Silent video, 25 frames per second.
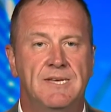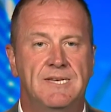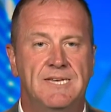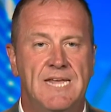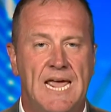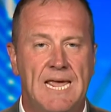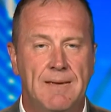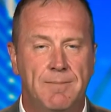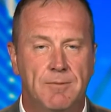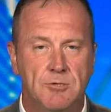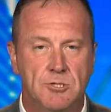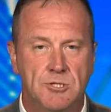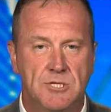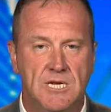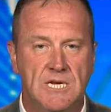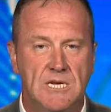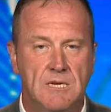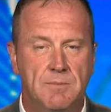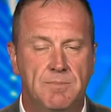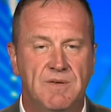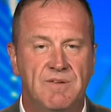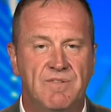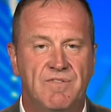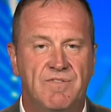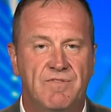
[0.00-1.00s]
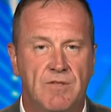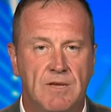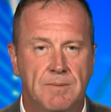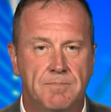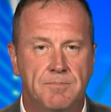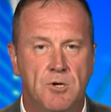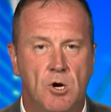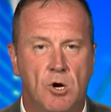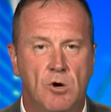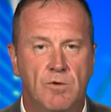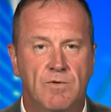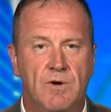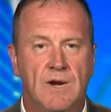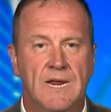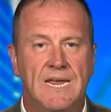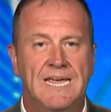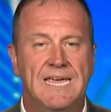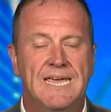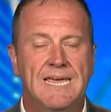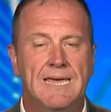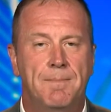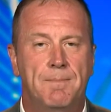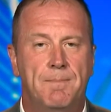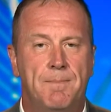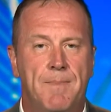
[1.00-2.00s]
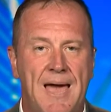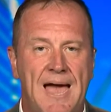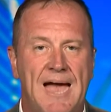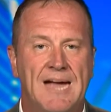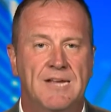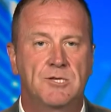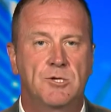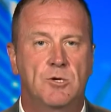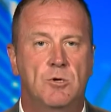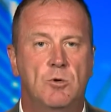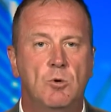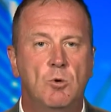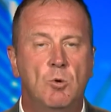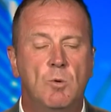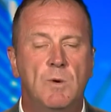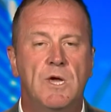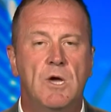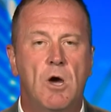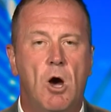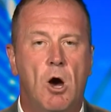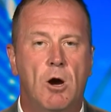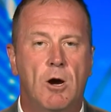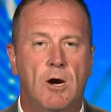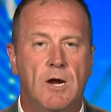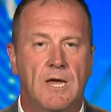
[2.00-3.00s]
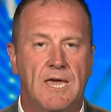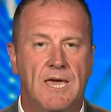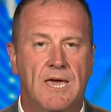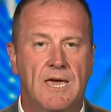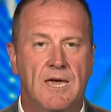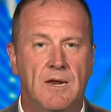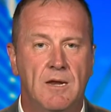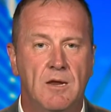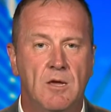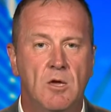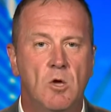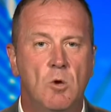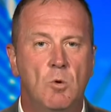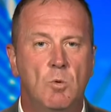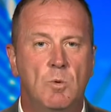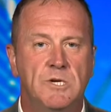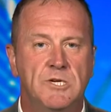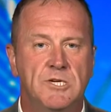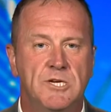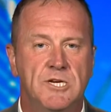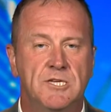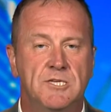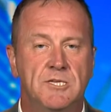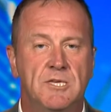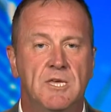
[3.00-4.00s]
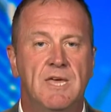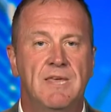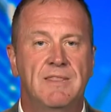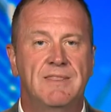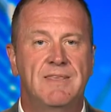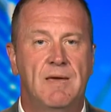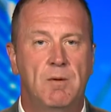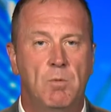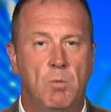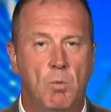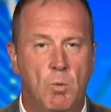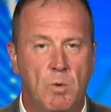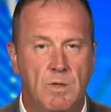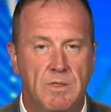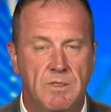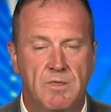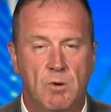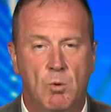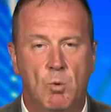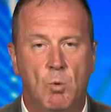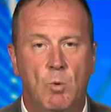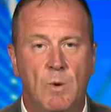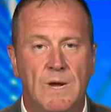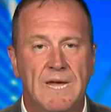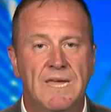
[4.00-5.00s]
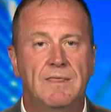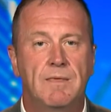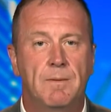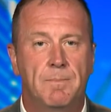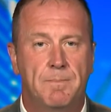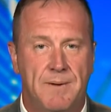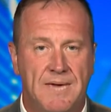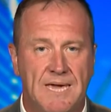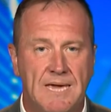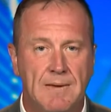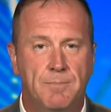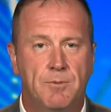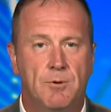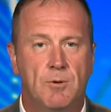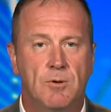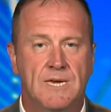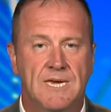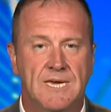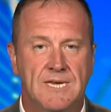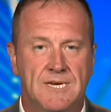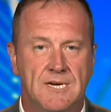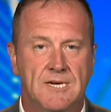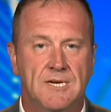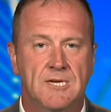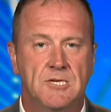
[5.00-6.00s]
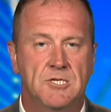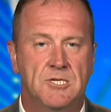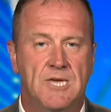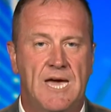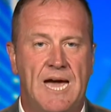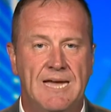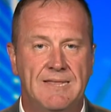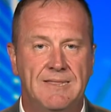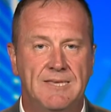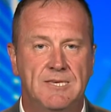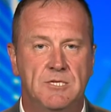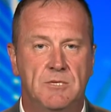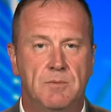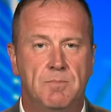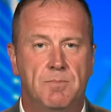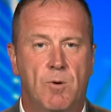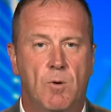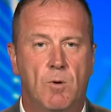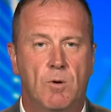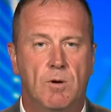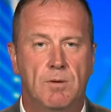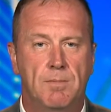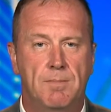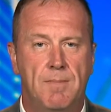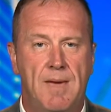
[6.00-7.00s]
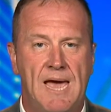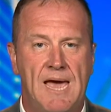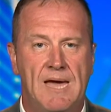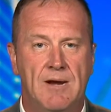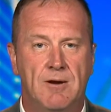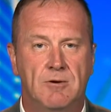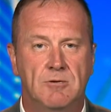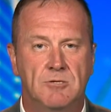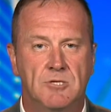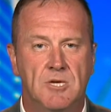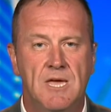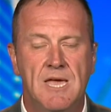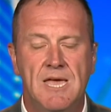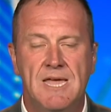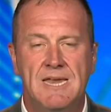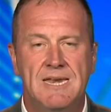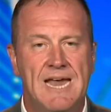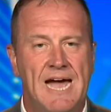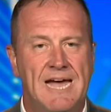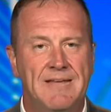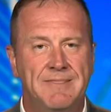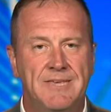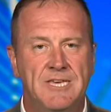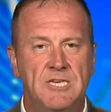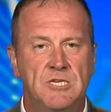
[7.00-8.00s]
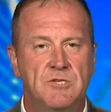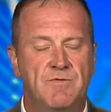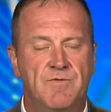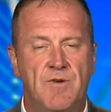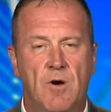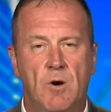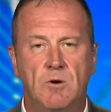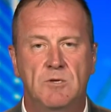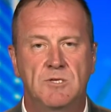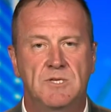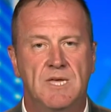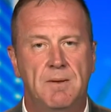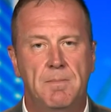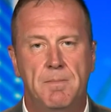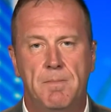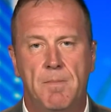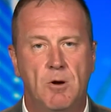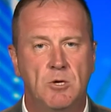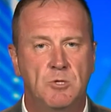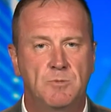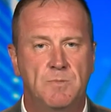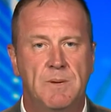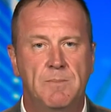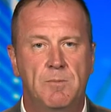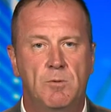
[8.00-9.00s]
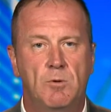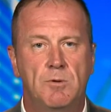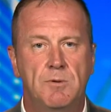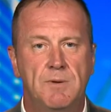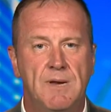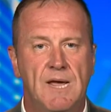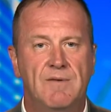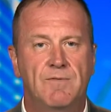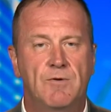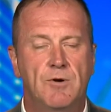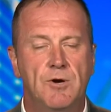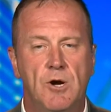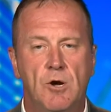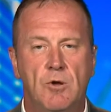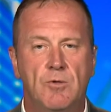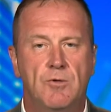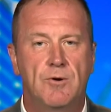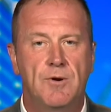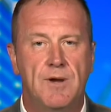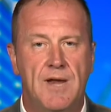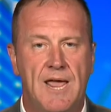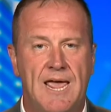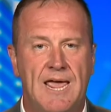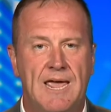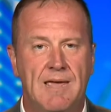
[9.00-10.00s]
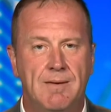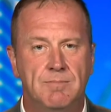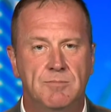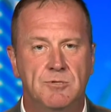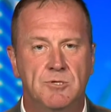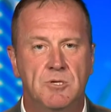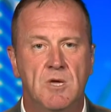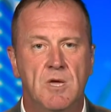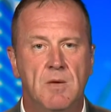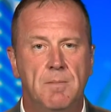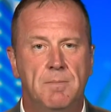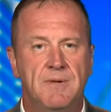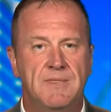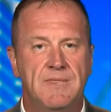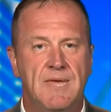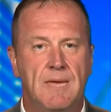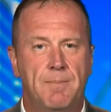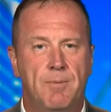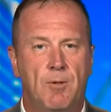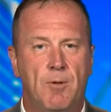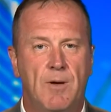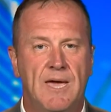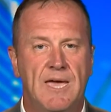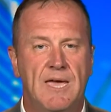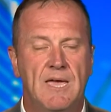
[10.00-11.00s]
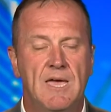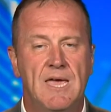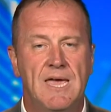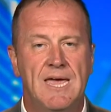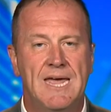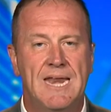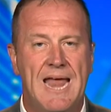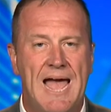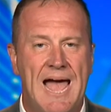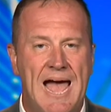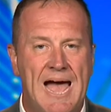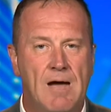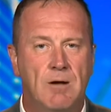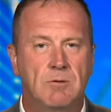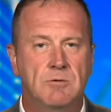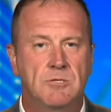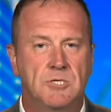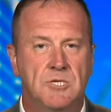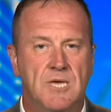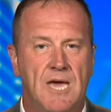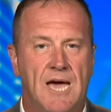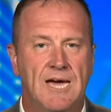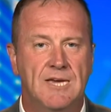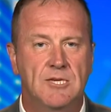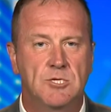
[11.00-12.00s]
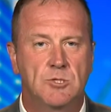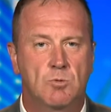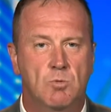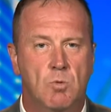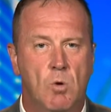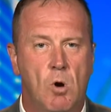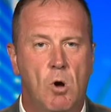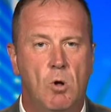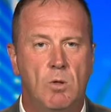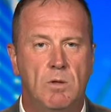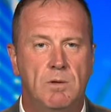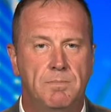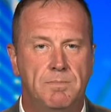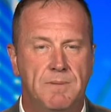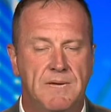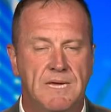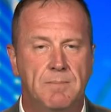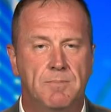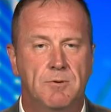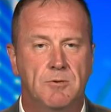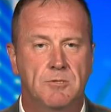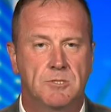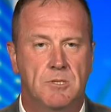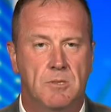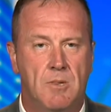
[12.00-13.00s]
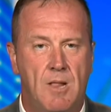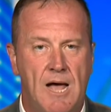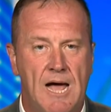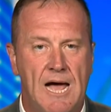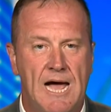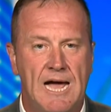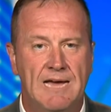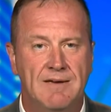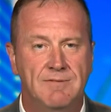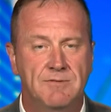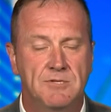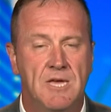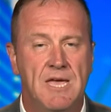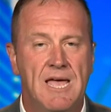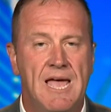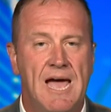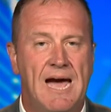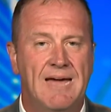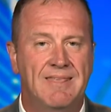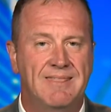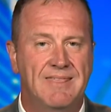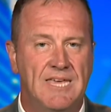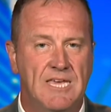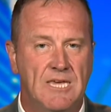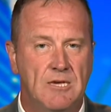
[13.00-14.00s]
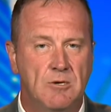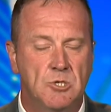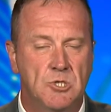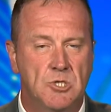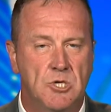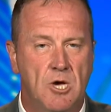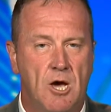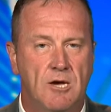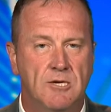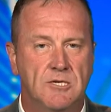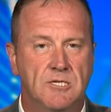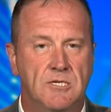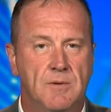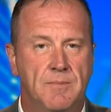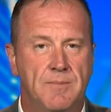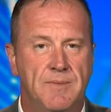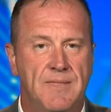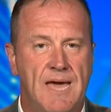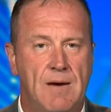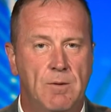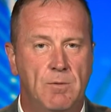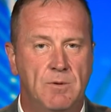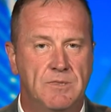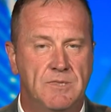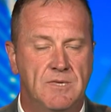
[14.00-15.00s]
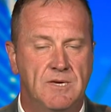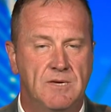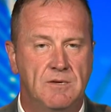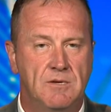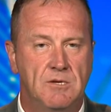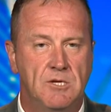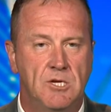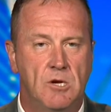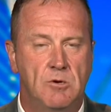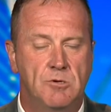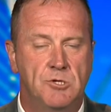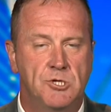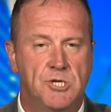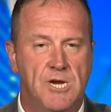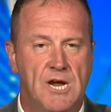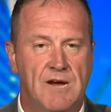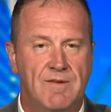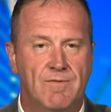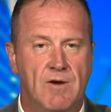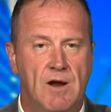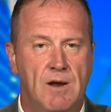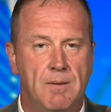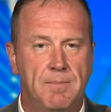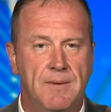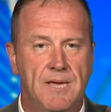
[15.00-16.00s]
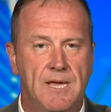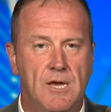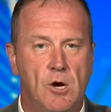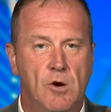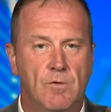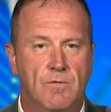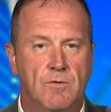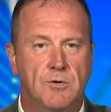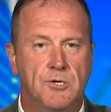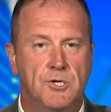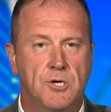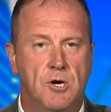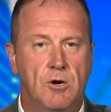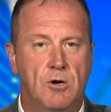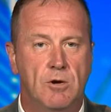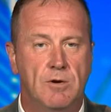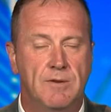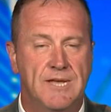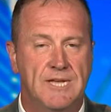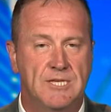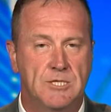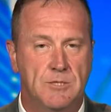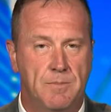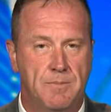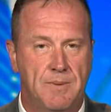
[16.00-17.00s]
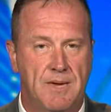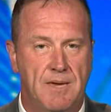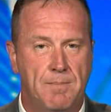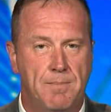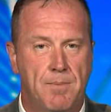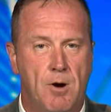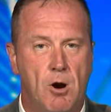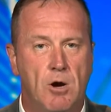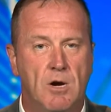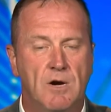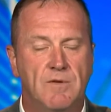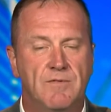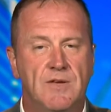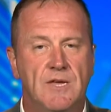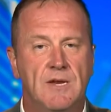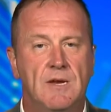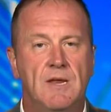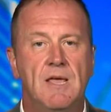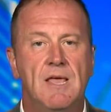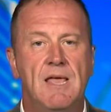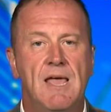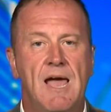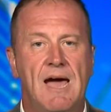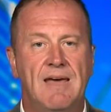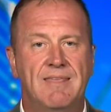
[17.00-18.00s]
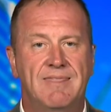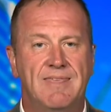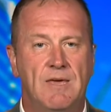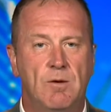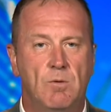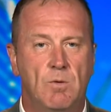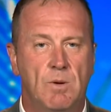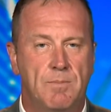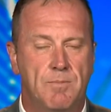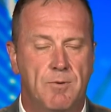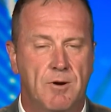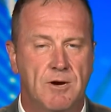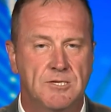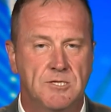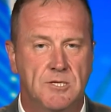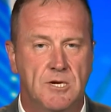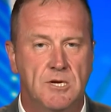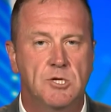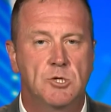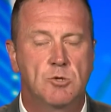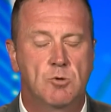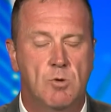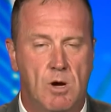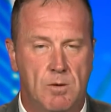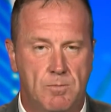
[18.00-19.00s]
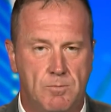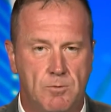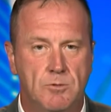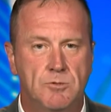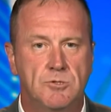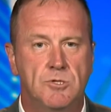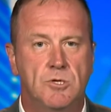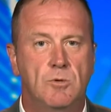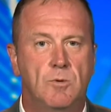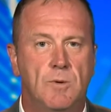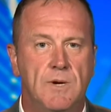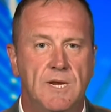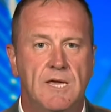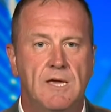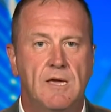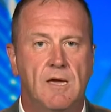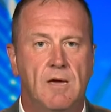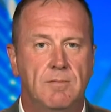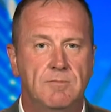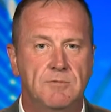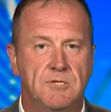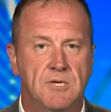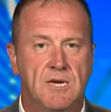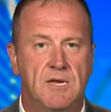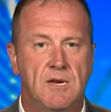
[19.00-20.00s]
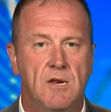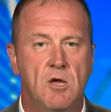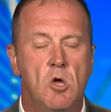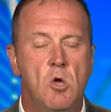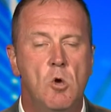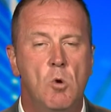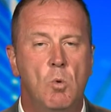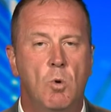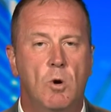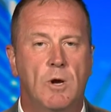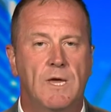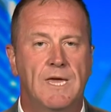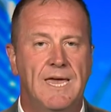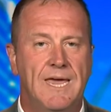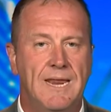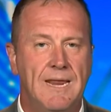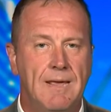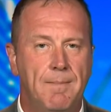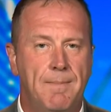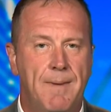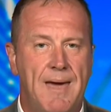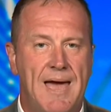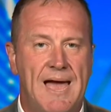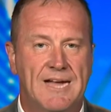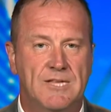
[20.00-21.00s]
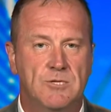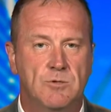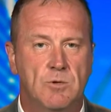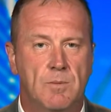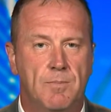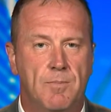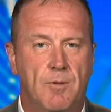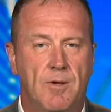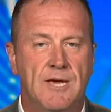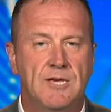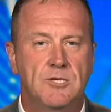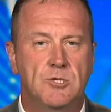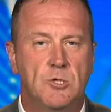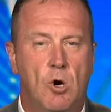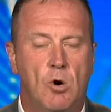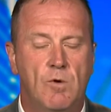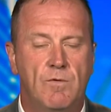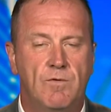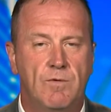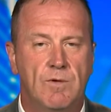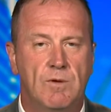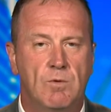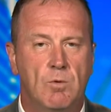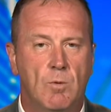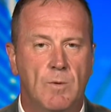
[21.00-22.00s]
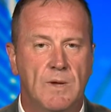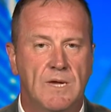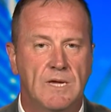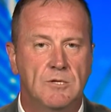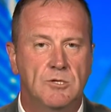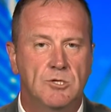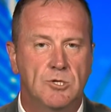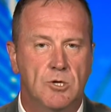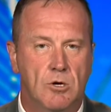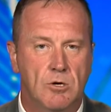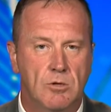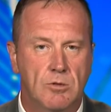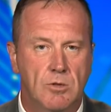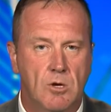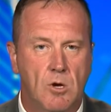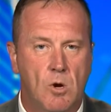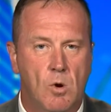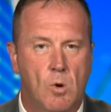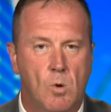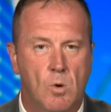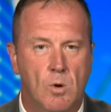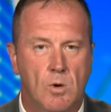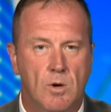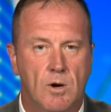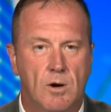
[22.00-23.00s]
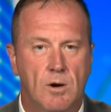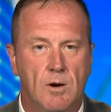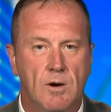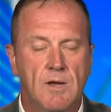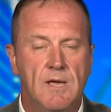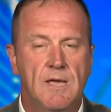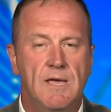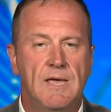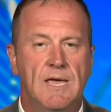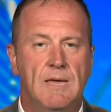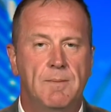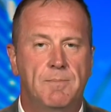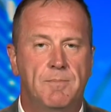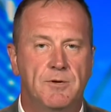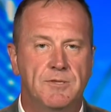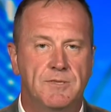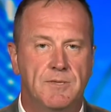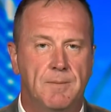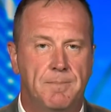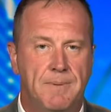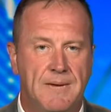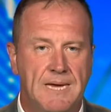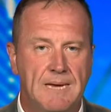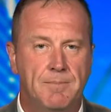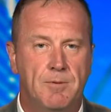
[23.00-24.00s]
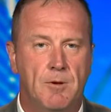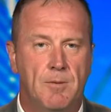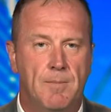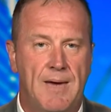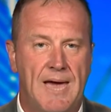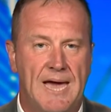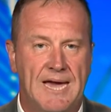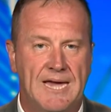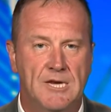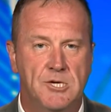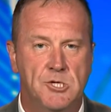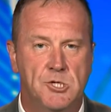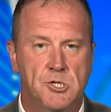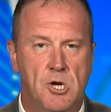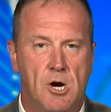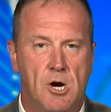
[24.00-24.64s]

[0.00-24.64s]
The tables need to be flipped over and get back to who we are again, which is that we the people get to decide these important matters, not these folks that most people will never know their names, but they play an outsized role in people's lives. I think you saw some of that with the Chevron being overturned. That's a big part of it. I think what President Trump will do when he comes in, we're getting back to a place hopefully where we can turn the corner and put the people back in